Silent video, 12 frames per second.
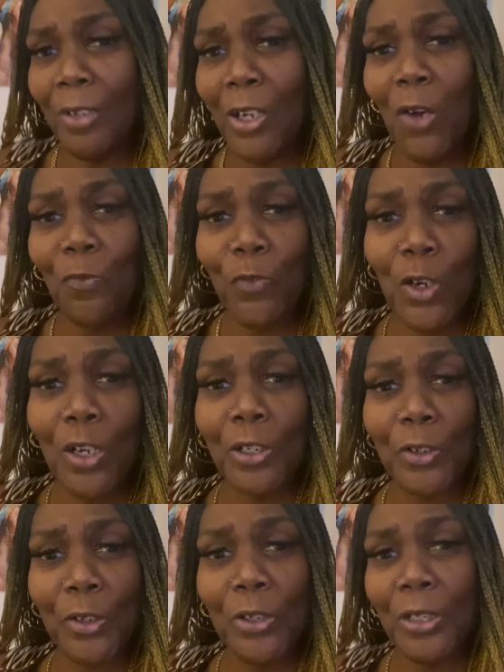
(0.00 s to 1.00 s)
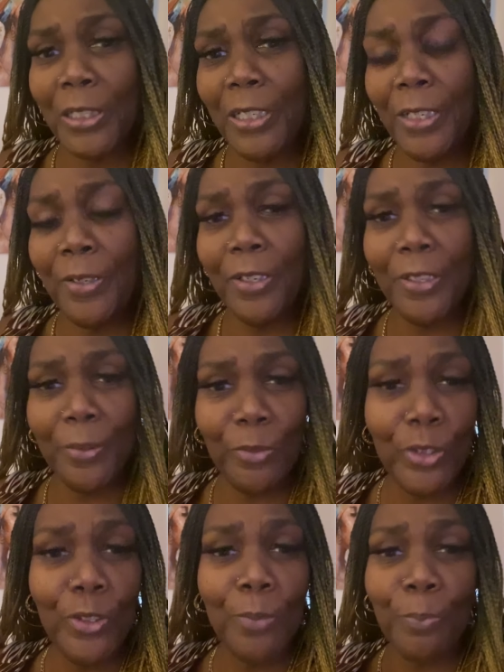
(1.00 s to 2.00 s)
come for a girl and,
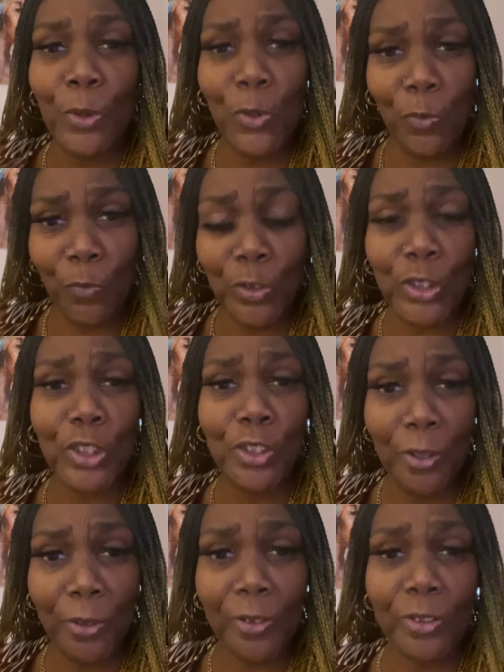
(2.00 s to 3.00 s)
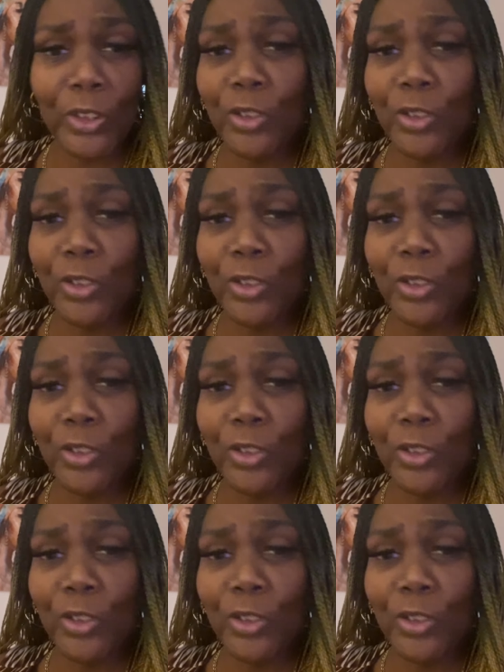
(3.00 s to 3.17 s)
and little beautiful children.